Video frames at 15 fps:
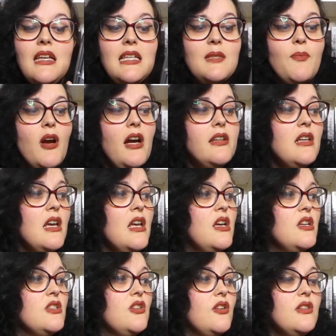bride.
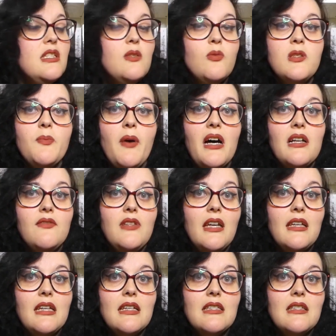So this was part of their
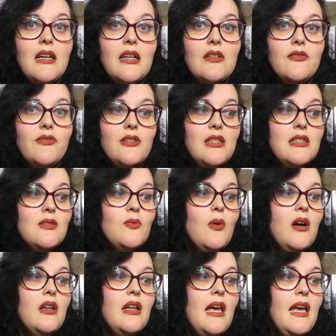Kickstarter for this
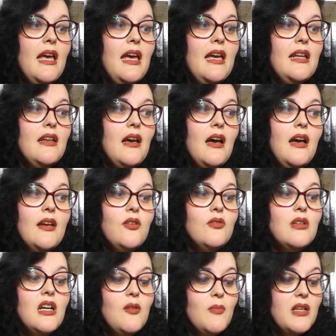one, and I
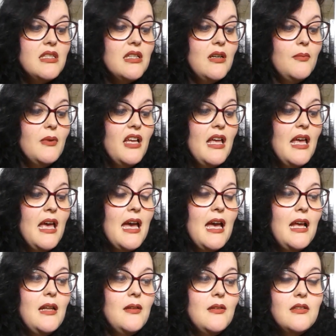couldn't help myself,
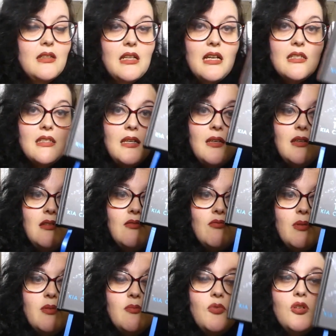and it has a
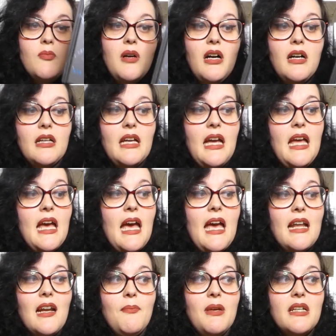ribbon bookmark,
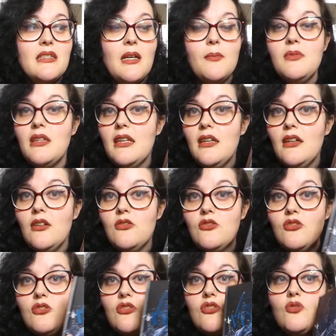and I picked up their
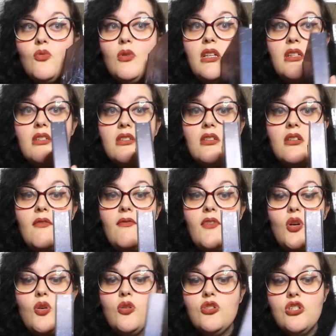discreet
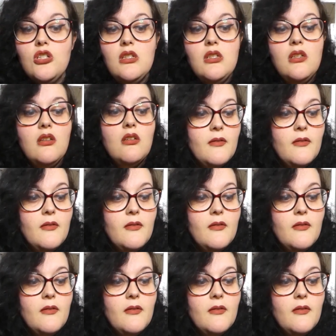version,